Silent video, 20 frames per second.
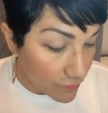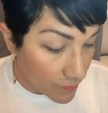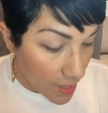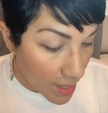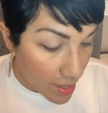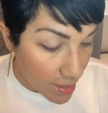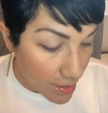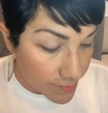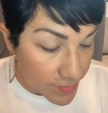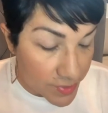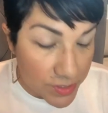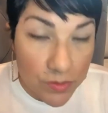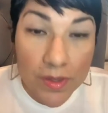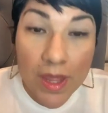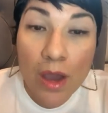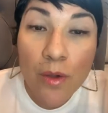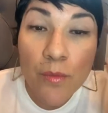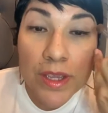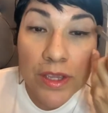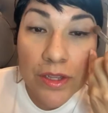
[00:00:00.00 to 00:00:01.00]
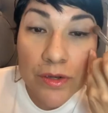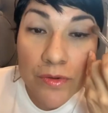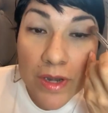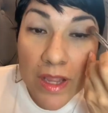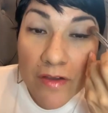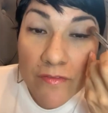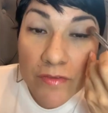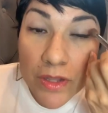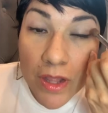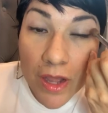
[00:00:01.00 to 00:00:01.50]
so that way you don't have a
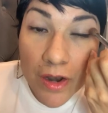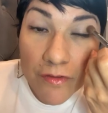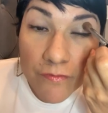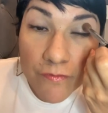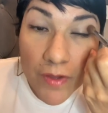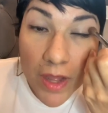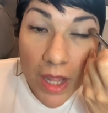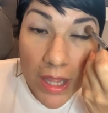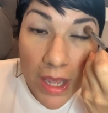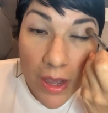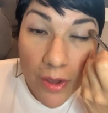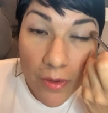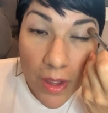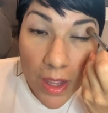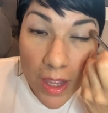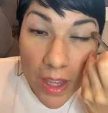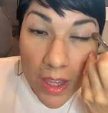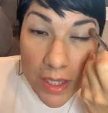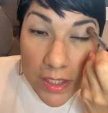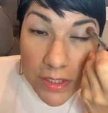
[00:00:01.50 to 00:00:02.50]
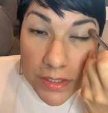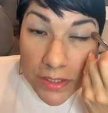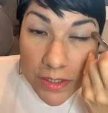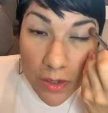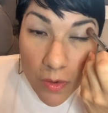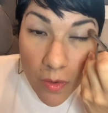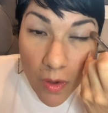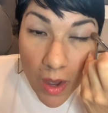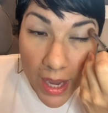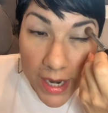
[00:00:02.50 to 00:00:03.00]
lot of fallout. So
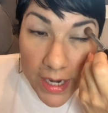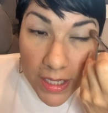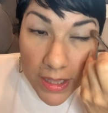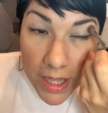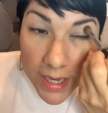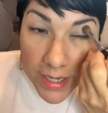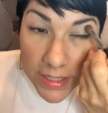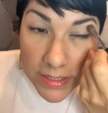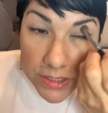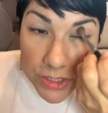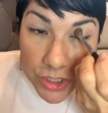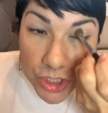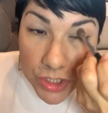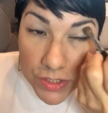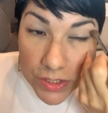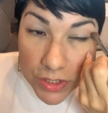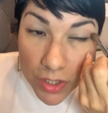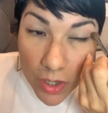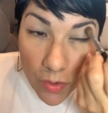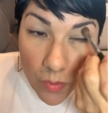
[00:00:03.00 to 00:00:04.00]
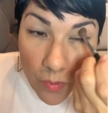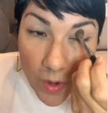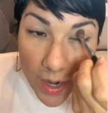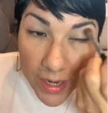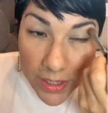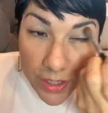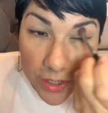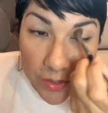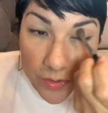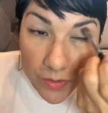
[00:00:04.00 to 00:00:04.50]
I like to just go right here
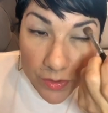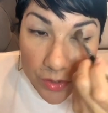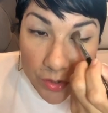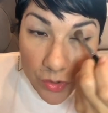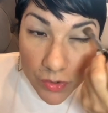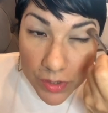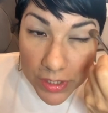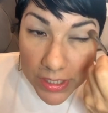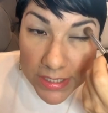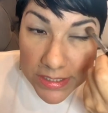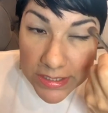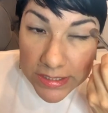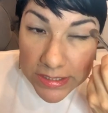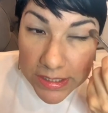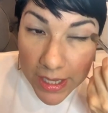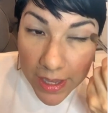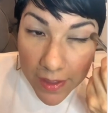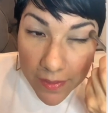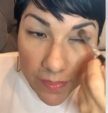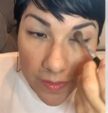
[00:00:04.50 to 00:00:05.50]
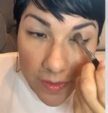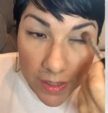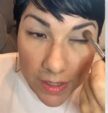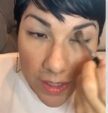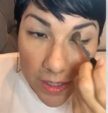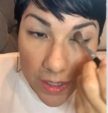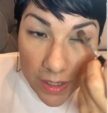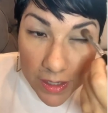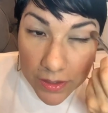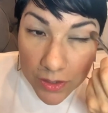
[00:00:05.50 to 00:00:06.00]
in the crease and then
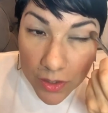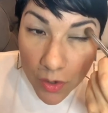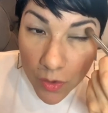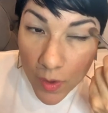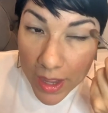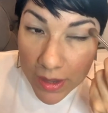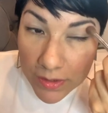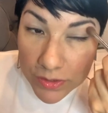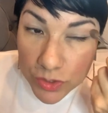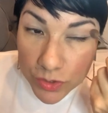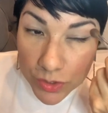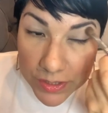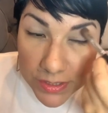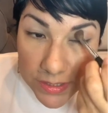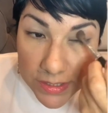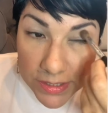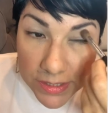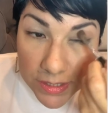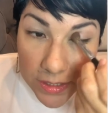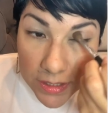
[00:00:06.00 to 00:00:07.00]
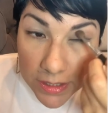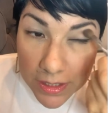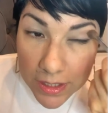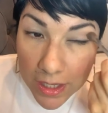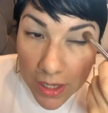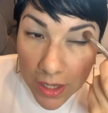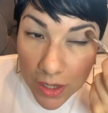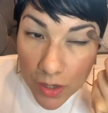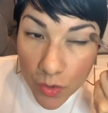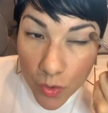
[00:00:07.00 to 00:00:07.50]
go out towards the
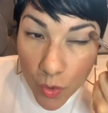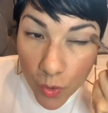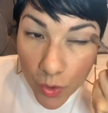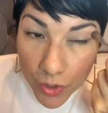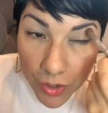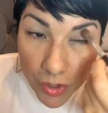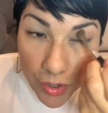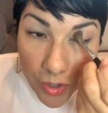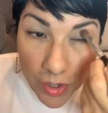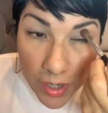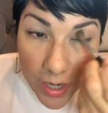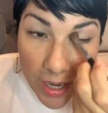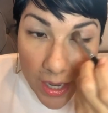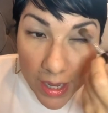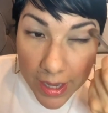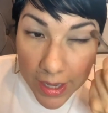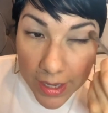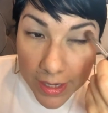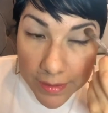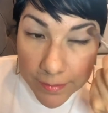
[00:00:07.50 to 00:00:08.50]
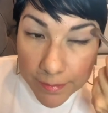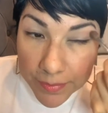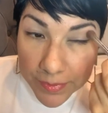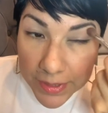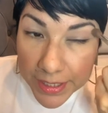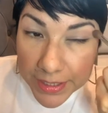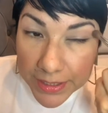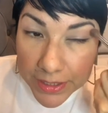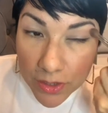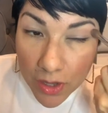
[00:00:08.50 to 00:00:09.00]
corner and blend it
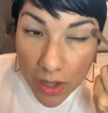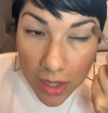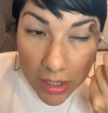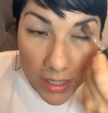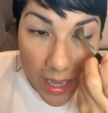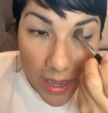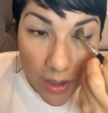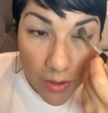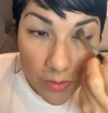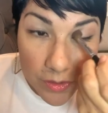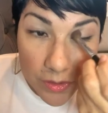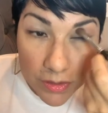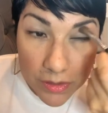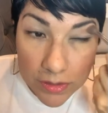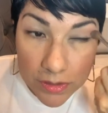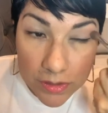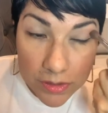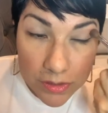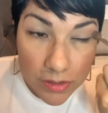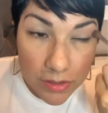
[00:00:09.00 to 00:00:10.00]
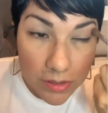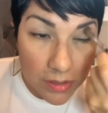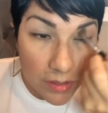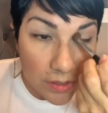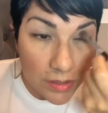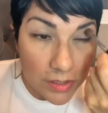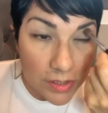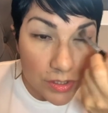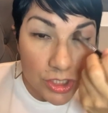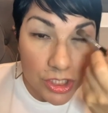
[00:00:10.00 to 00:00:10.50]
all out.
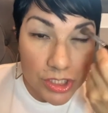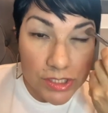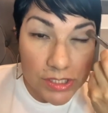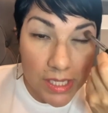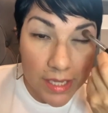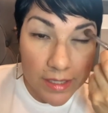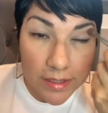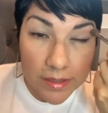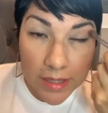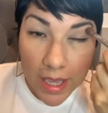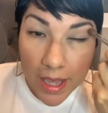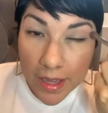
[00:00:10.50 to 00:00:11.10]
Just like that.